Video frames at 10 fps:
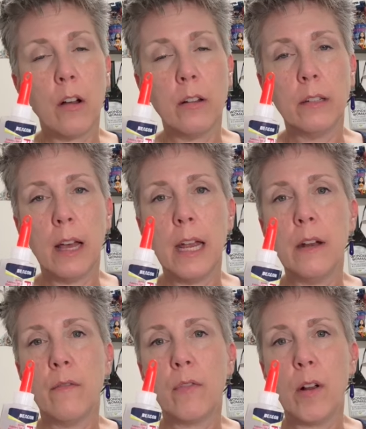
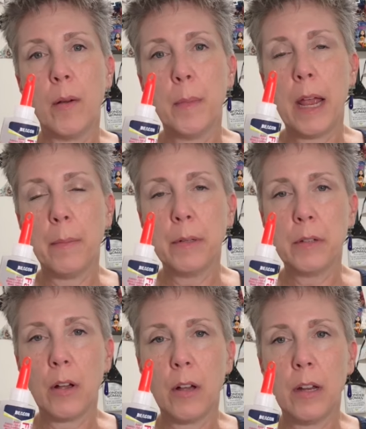online from
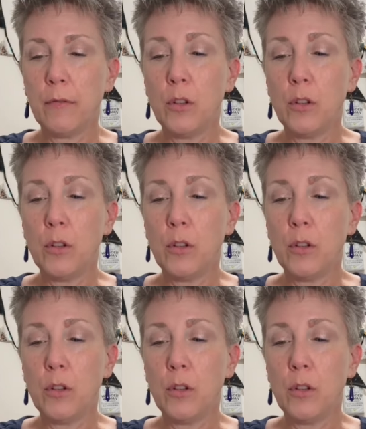Amazon.